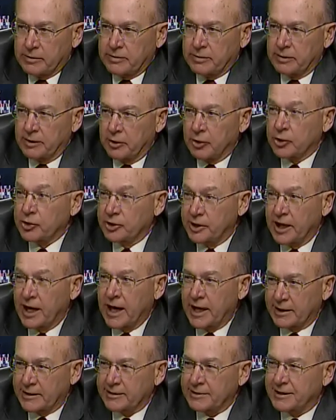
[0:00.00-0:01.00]
or
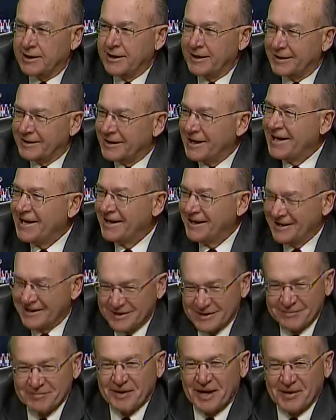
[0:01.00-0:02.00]
dot kit
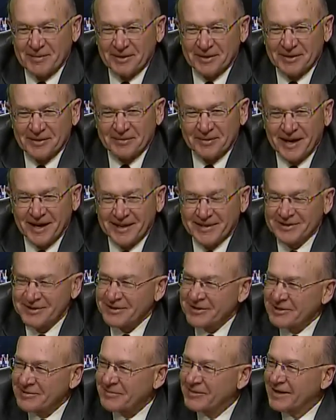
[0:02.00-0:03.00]
is maybe the right
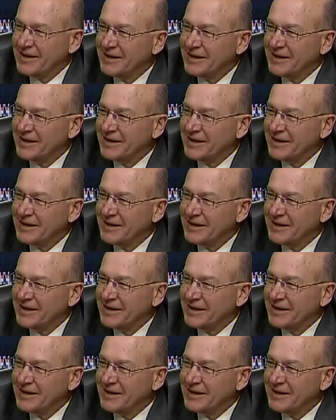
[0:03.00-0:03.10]
term.